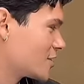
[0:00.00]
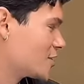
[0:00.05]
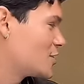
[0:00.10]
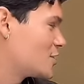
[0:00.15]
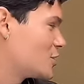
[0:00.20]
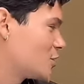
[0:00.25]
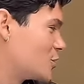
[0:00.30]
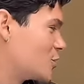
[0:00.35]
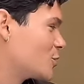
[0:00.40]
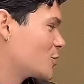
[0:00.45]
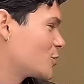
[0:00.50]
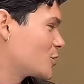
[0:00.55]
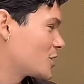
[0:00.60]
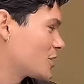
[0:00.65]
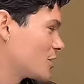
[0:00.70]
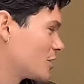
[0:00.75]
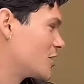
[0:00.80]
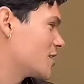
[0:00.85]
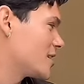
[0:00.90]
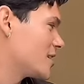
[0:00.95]
Because you
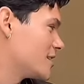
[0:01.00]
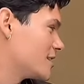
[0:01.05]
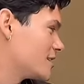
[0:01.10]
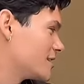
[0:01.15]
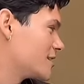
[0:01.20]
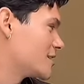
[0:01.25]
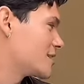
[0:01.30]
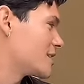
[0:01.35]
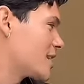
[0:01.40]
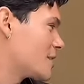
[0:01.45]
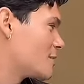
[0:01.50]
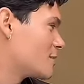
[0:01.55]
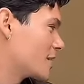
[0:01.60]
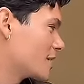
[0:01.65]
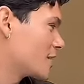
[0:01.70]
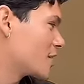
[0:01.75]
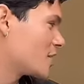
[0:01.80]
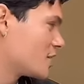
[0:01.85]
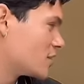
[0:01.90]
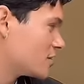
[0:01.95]
couldn't let
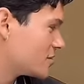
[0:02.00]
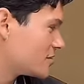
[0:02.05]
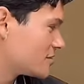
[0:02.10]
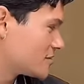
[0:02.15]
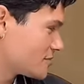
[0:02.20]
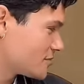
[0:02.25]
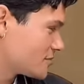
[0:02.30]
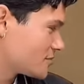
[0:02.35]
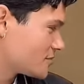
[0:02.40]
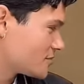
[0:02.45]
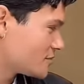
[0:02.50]
me go.